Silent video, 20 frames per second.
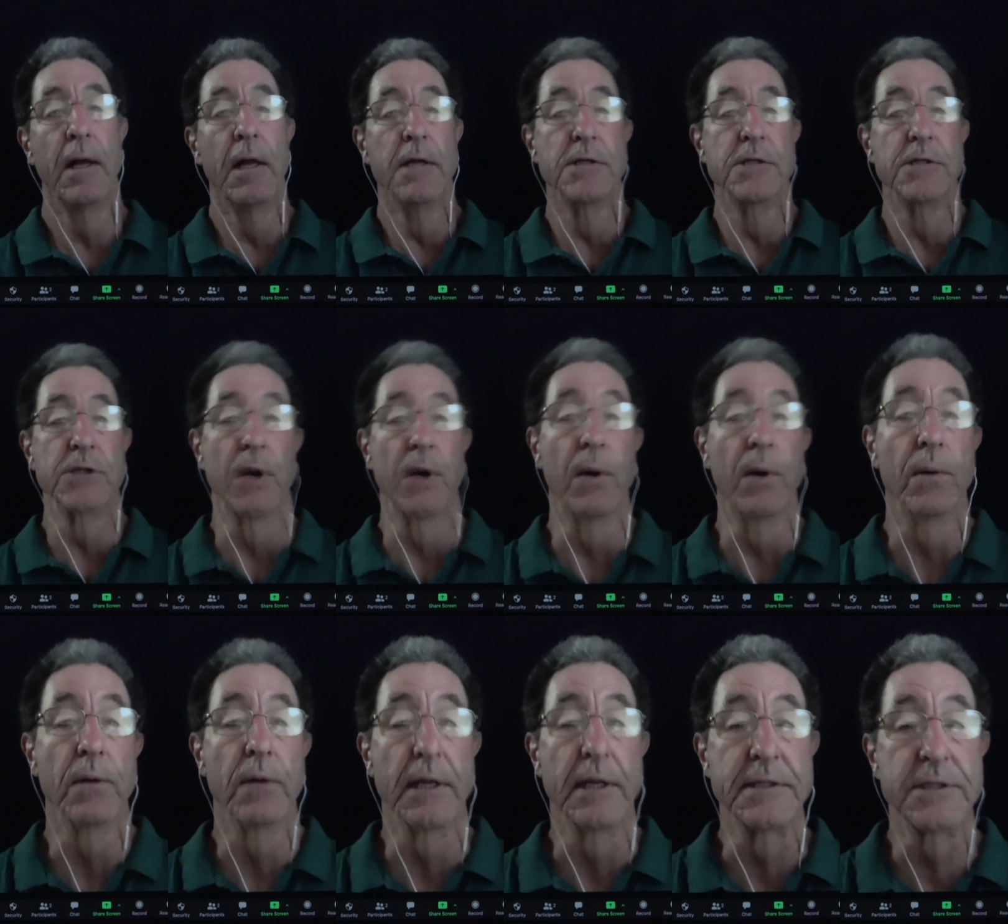So
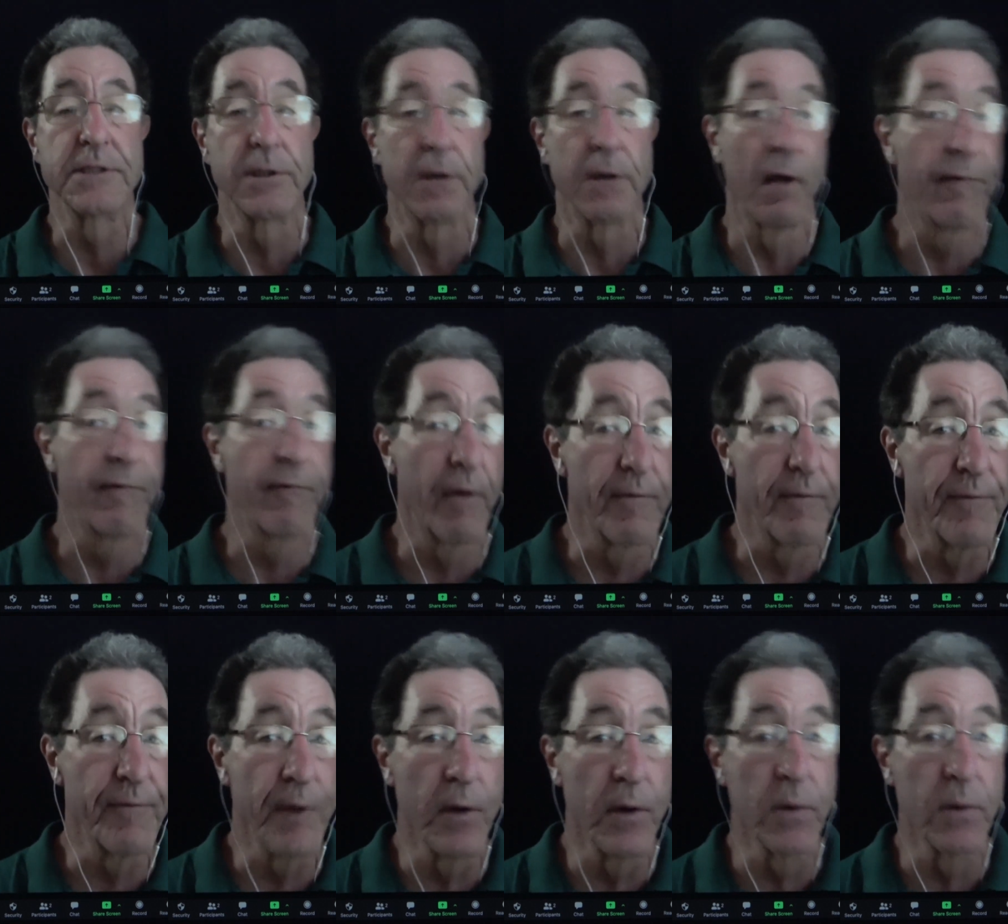let's turn off our
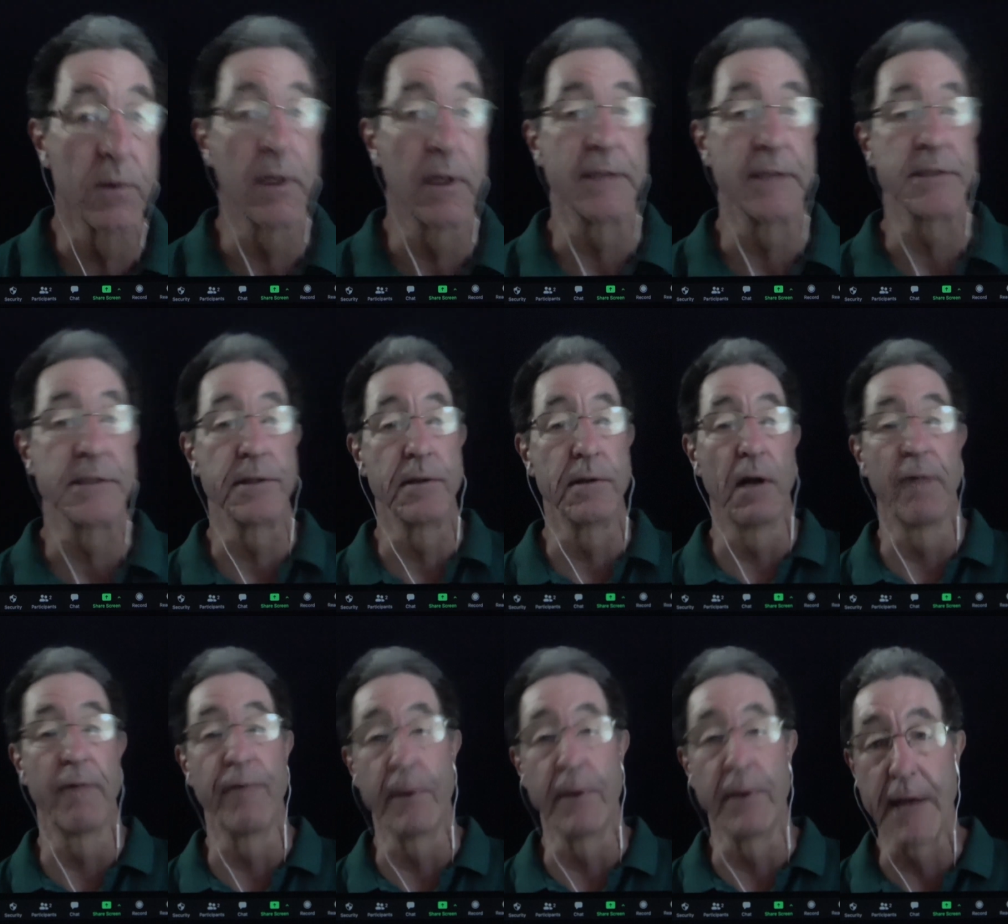phone, let's turn
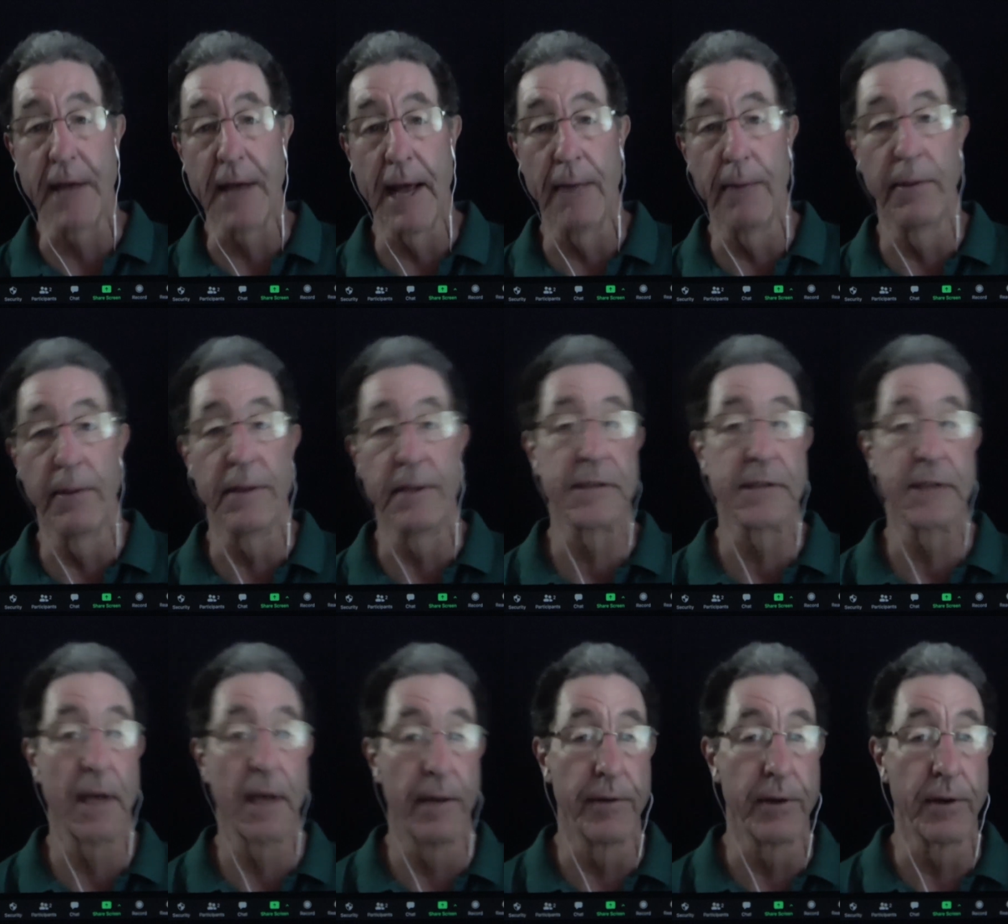off our tablets,
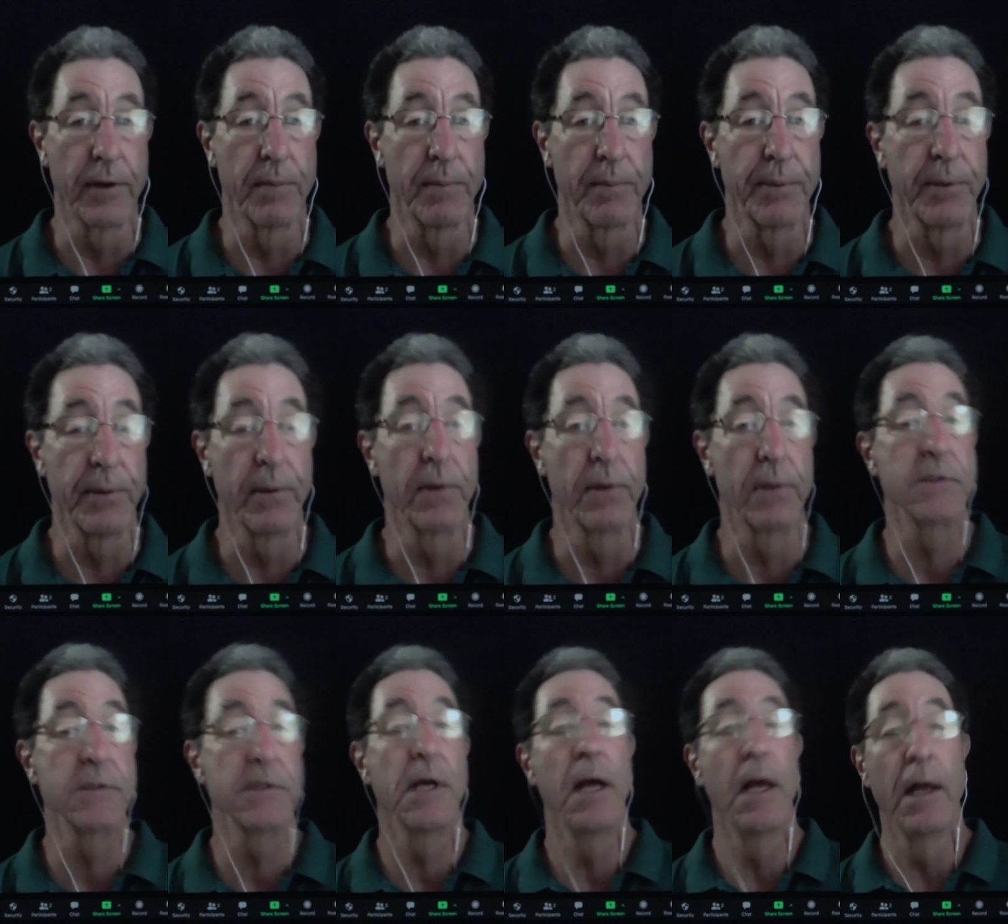other computers.